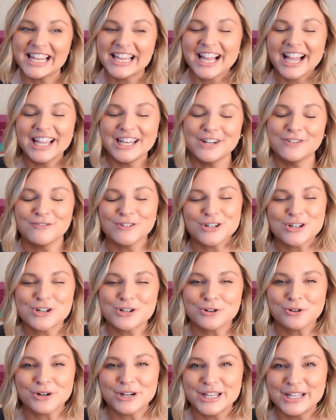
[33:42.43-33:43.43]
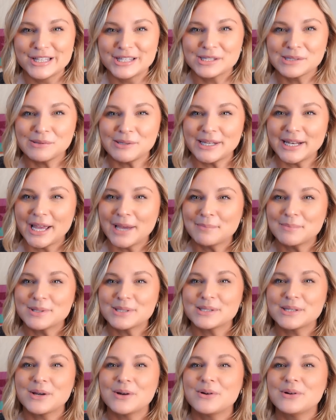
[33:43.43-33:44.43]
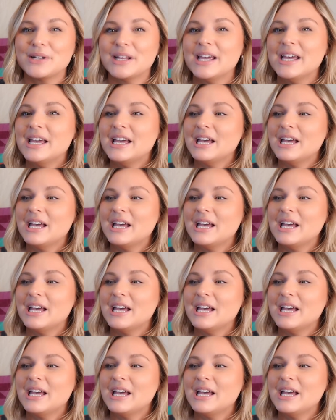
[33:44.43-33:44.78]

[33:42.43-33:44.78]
Kind of a short and sweet episode,